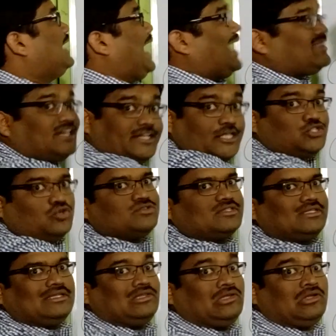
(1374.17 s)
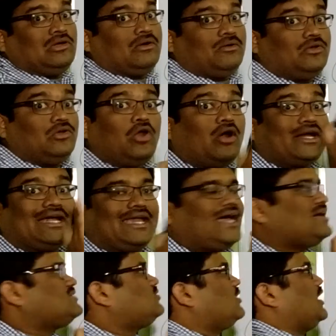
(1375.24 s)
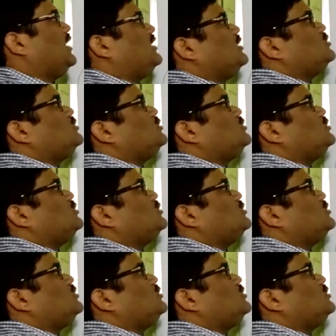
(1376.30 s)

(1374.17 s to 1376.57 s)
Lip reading: At the tissues, not at lungs, okay, at